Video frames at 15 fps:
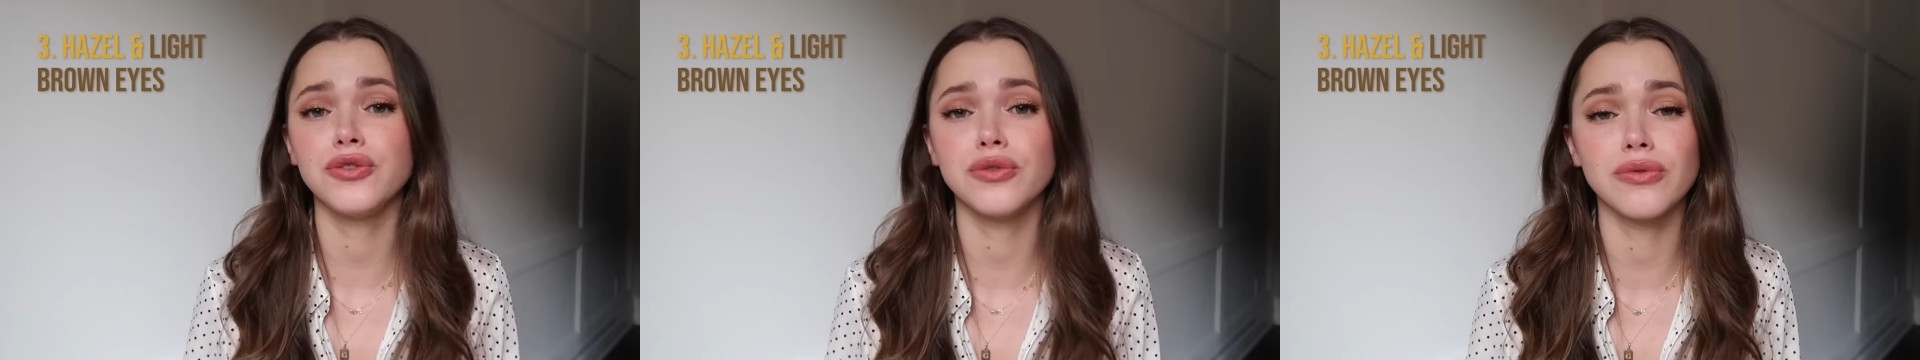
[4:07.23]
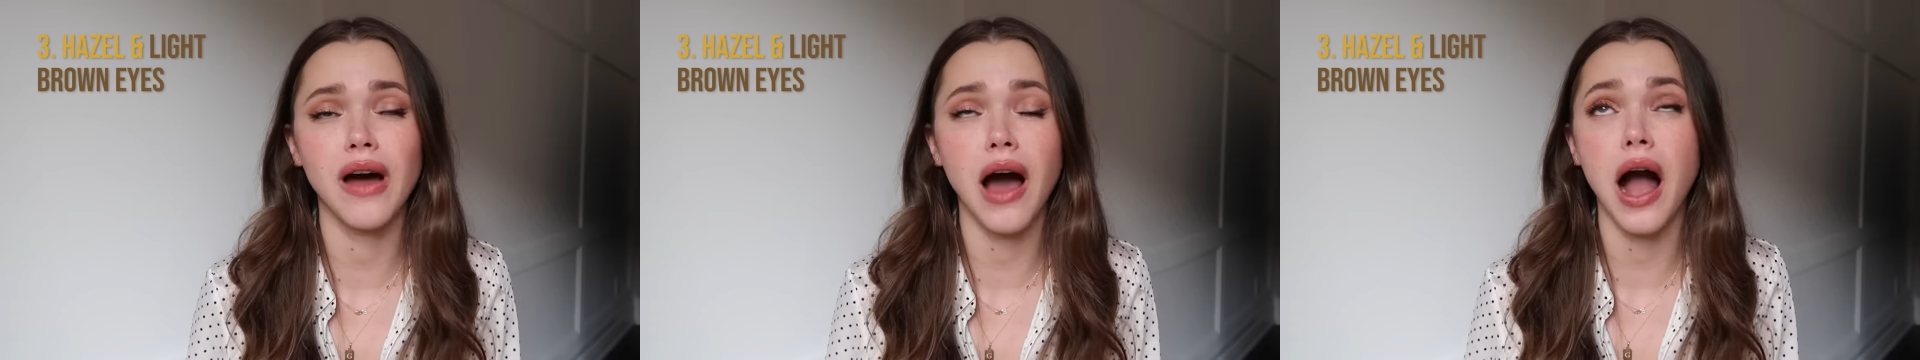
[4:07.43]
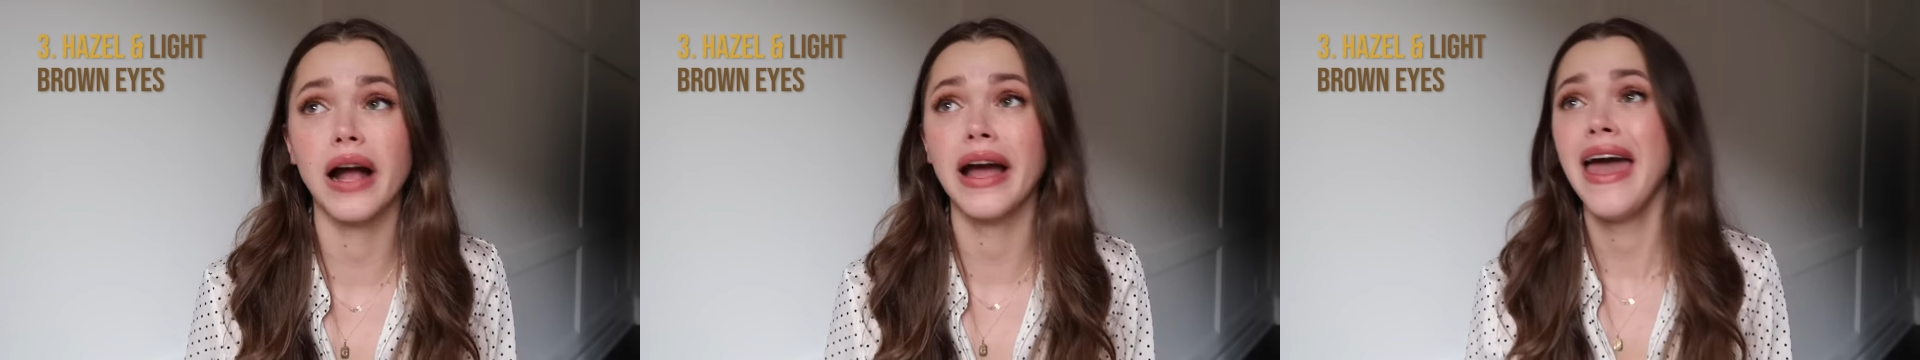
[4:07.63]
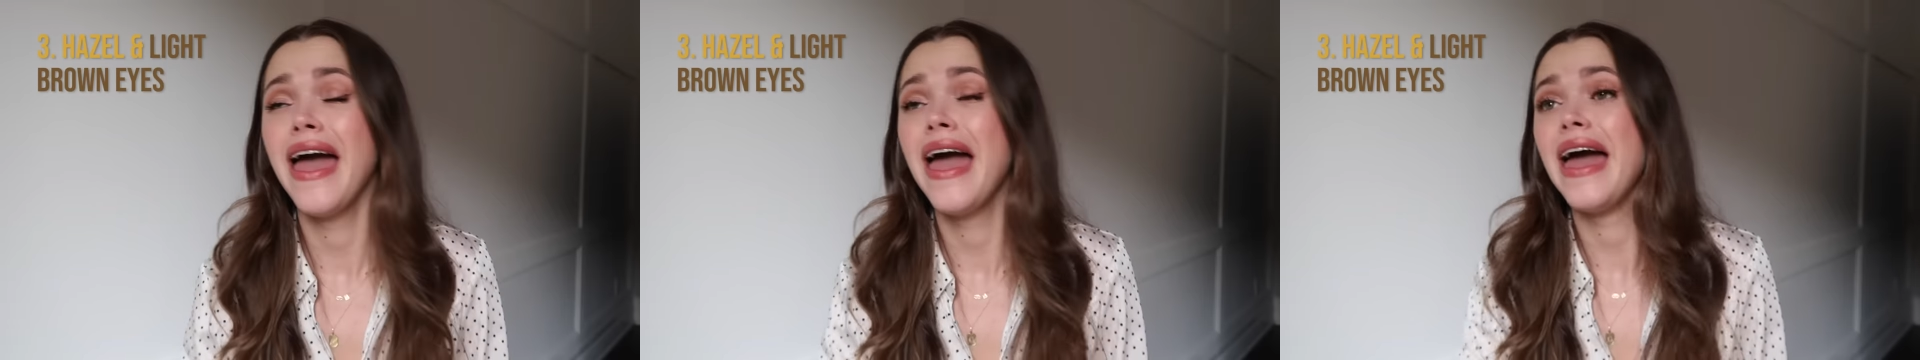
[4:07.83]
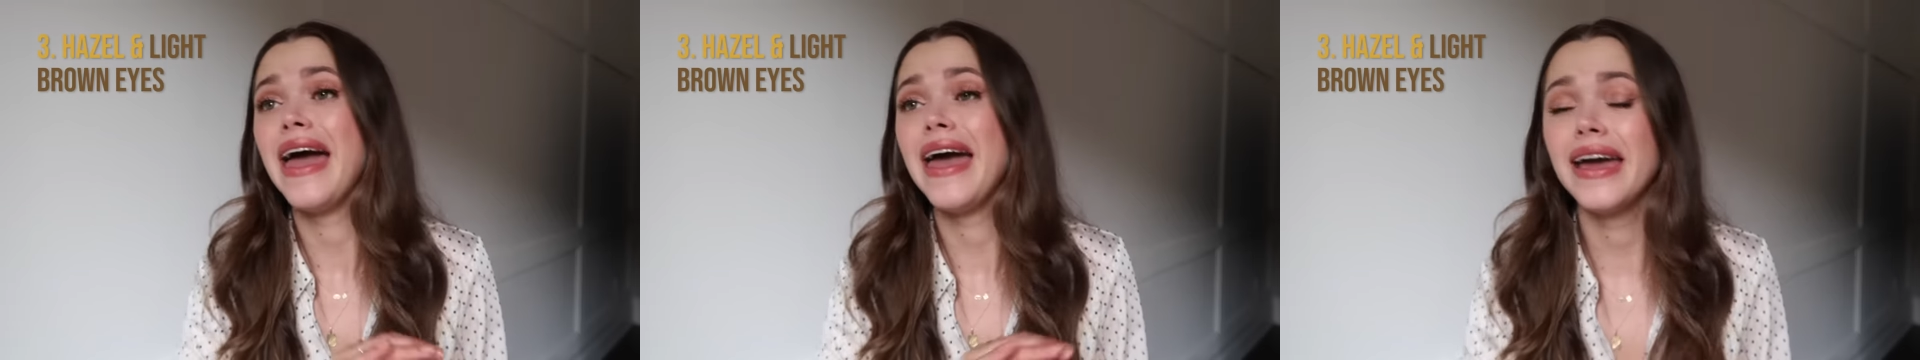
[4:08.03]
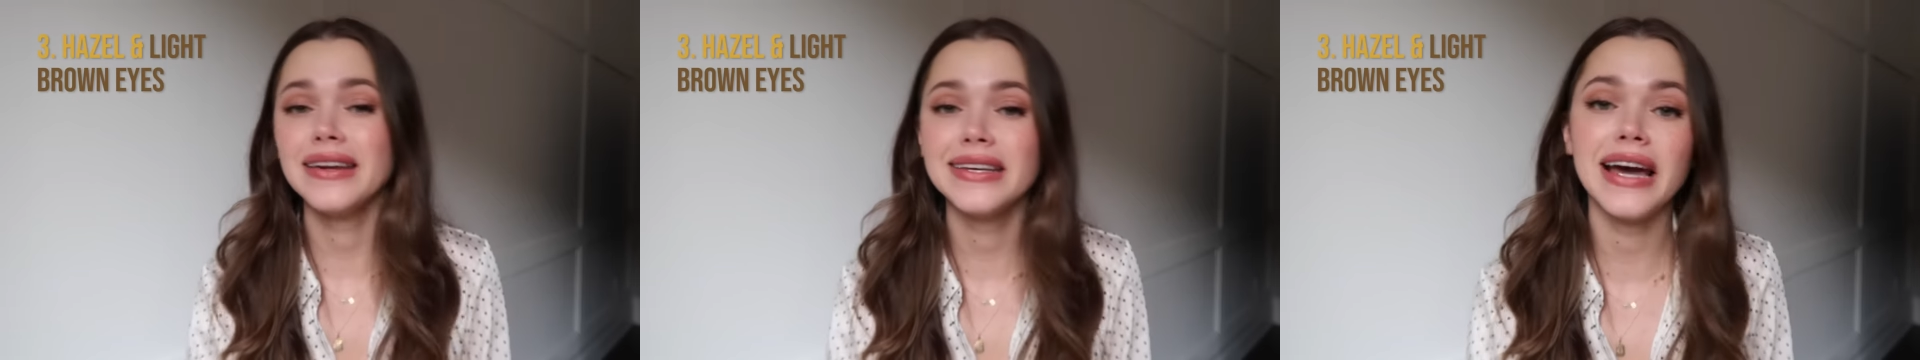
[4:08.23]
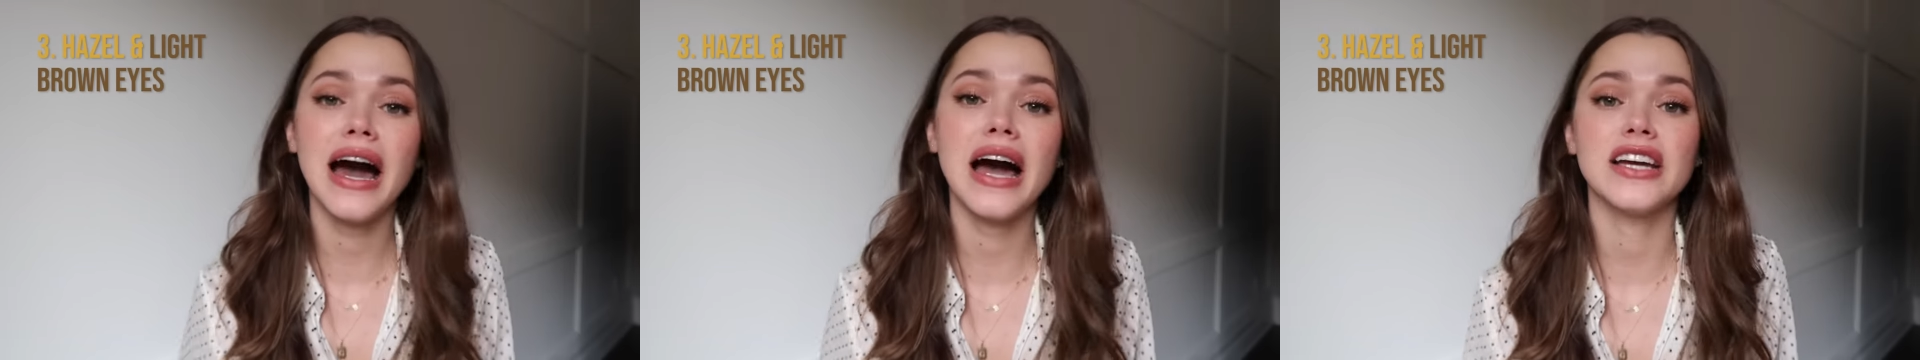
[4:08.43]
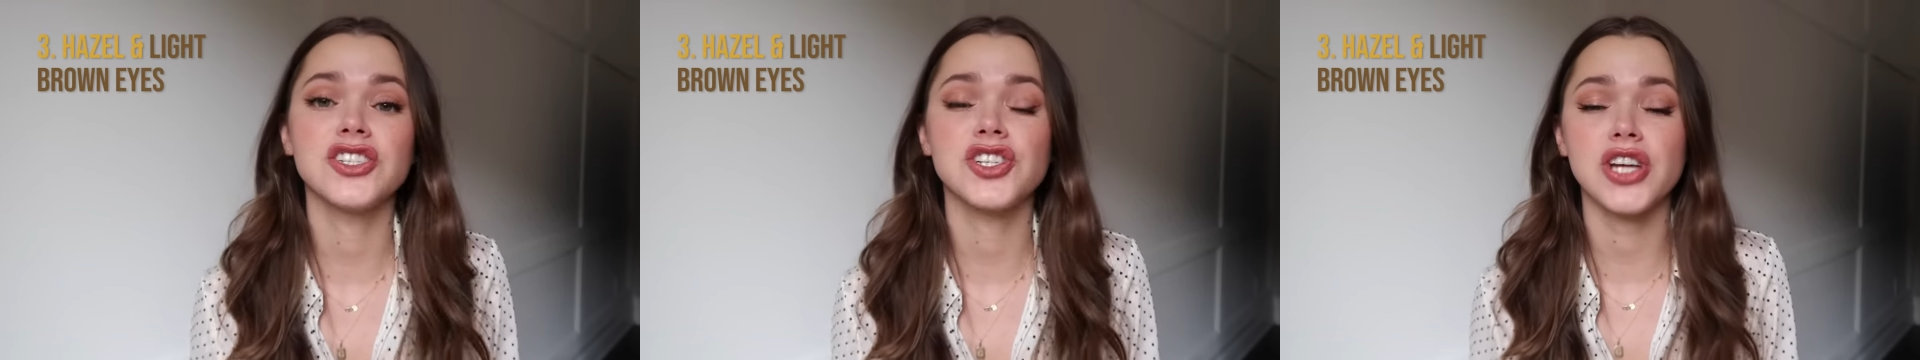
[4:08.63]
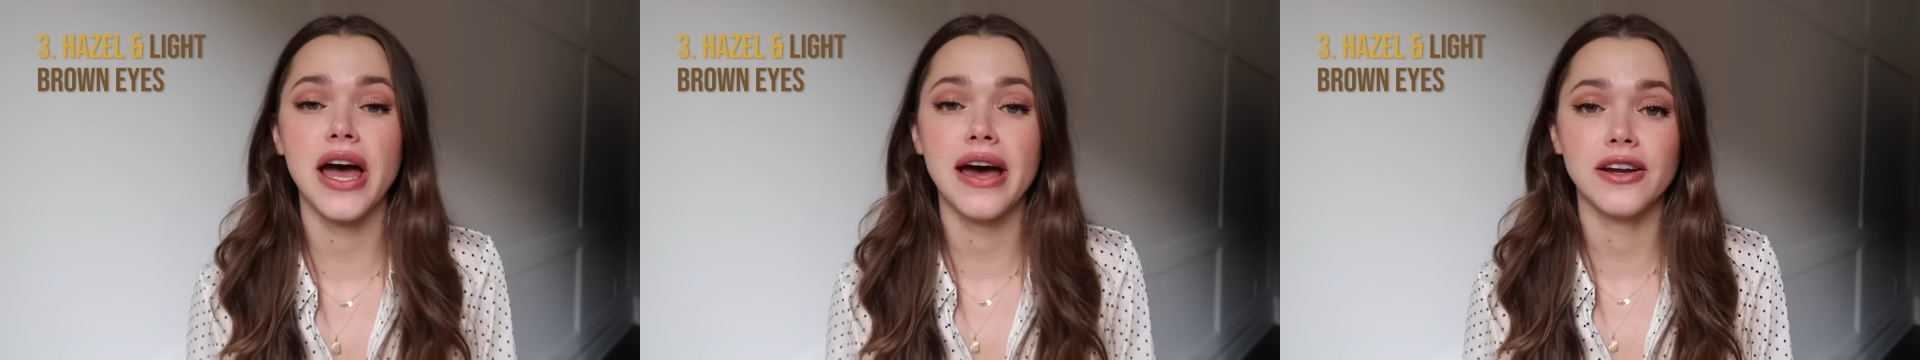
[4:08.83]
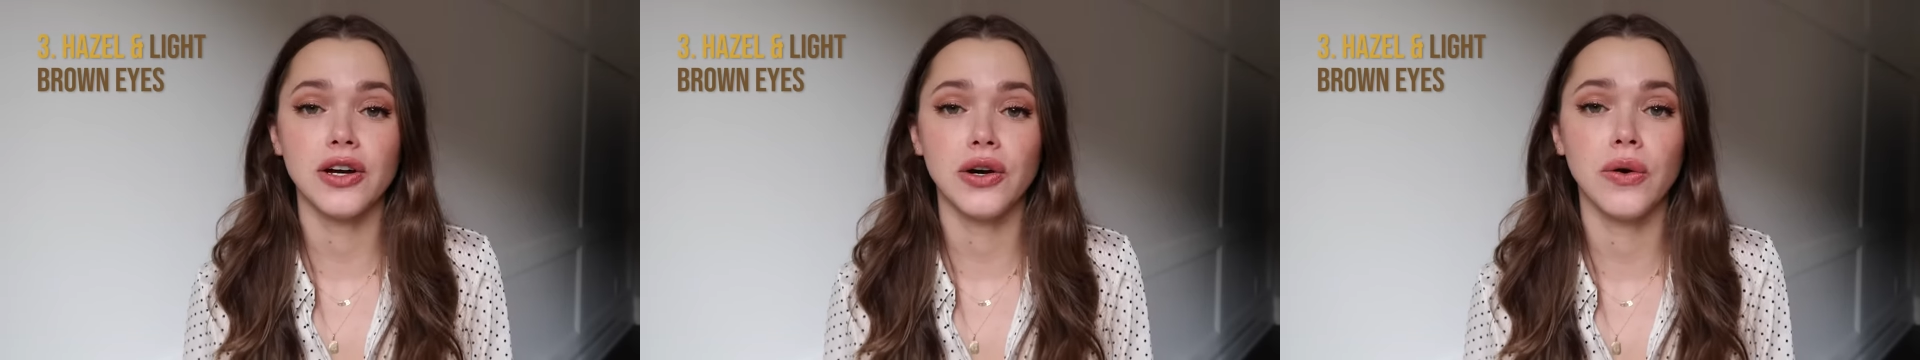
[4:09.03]
to rock any
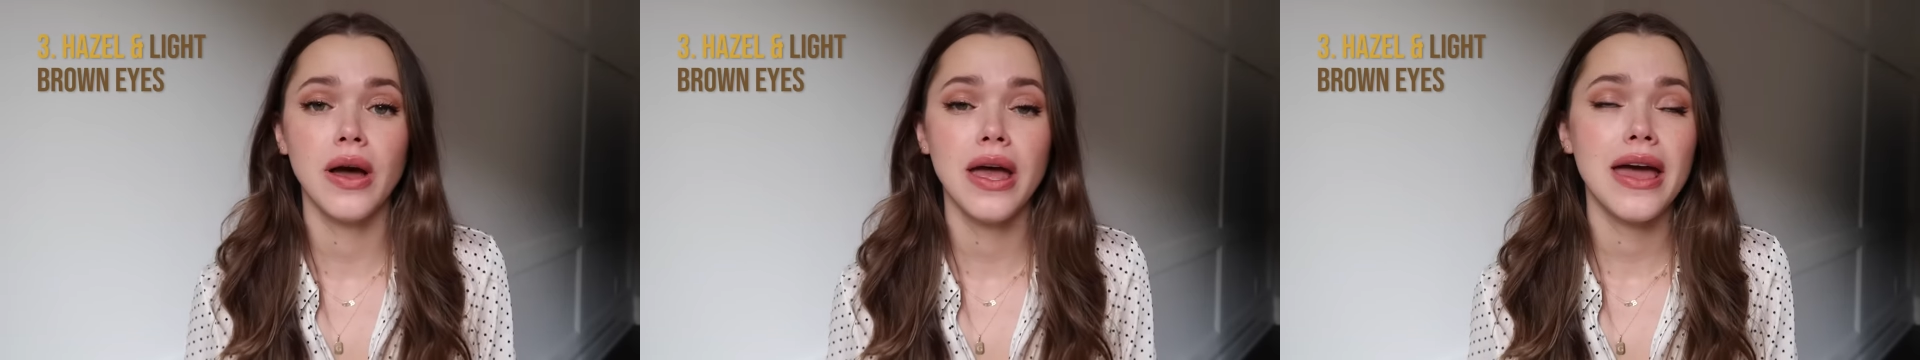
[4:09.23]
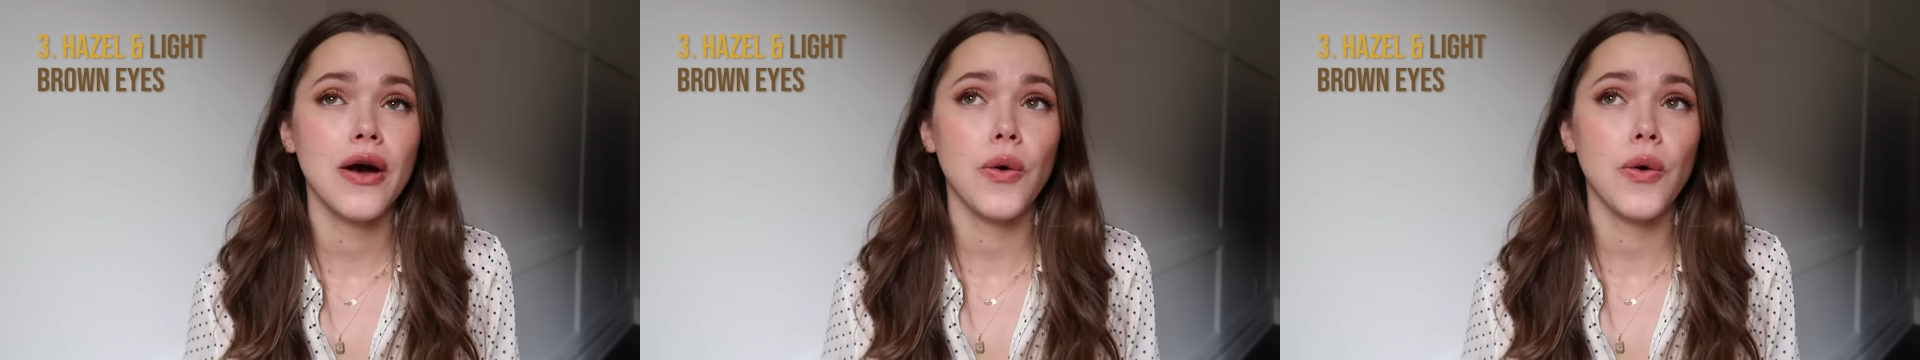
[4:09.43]
eyeshadow,